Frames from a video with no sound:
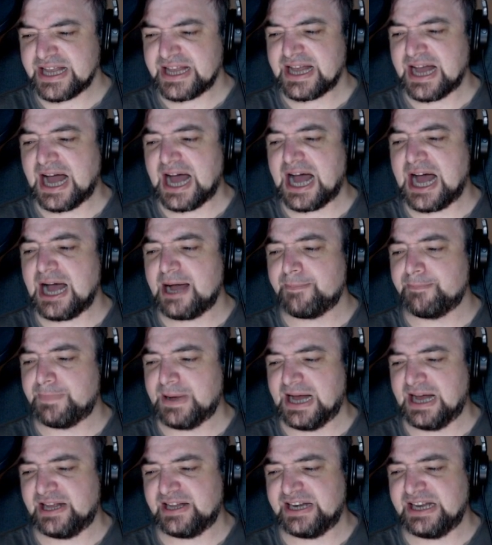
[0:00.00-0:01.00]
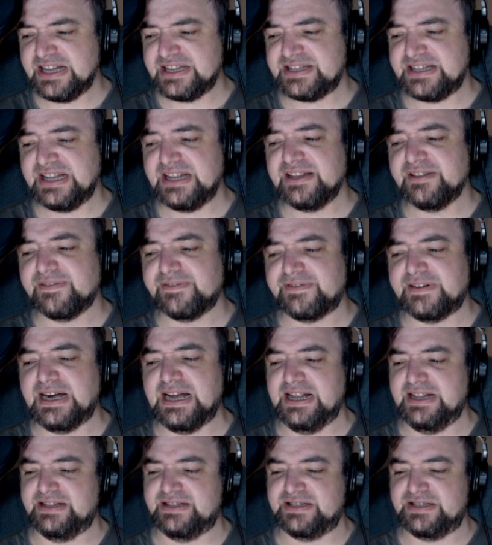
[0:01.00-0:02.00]
à Paris in
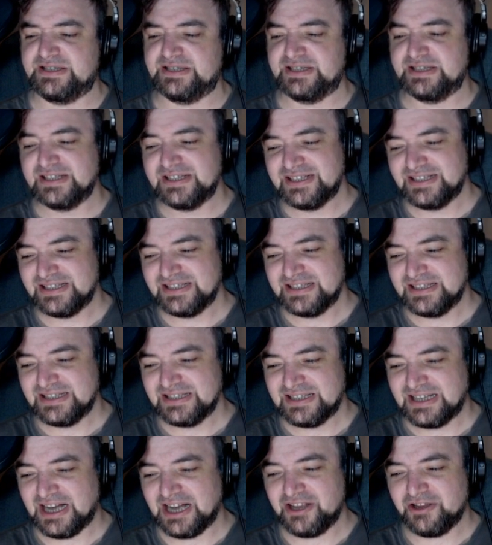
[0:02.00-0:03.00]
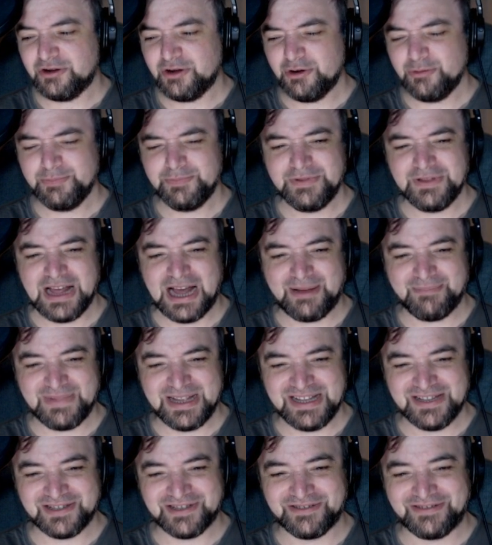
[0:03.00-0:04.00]
France. I hope that
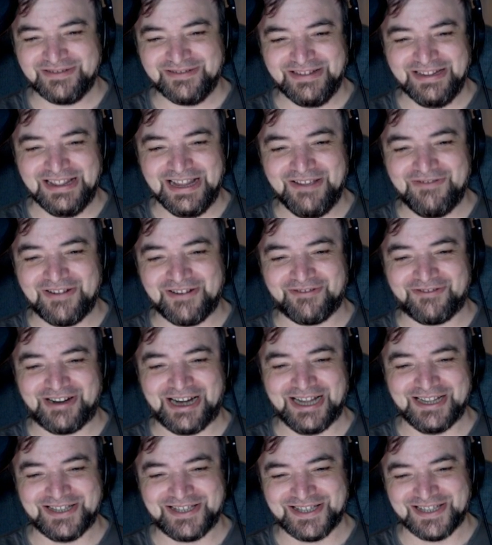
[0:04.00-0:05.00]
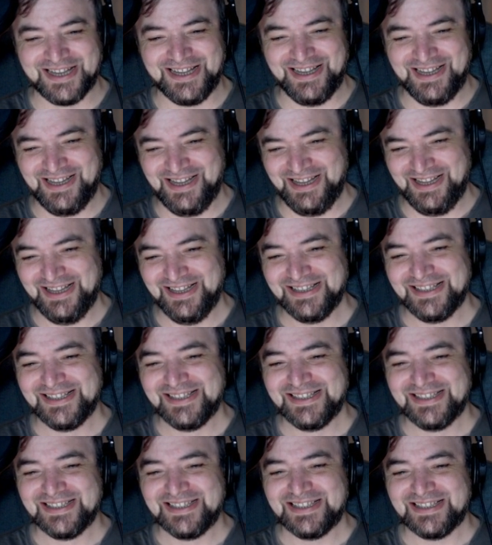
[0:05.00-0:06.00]
means you live in France.
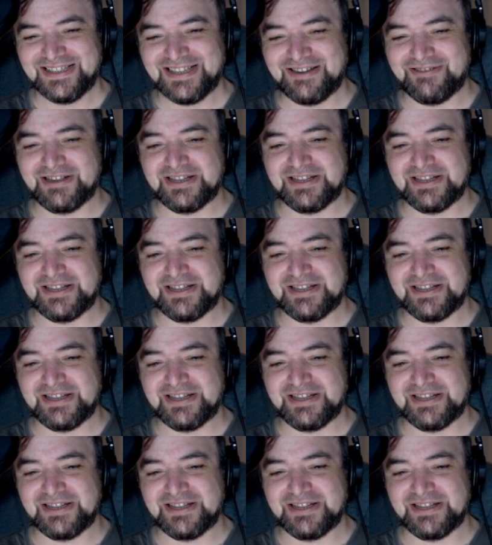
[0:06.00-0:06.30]
Anyway,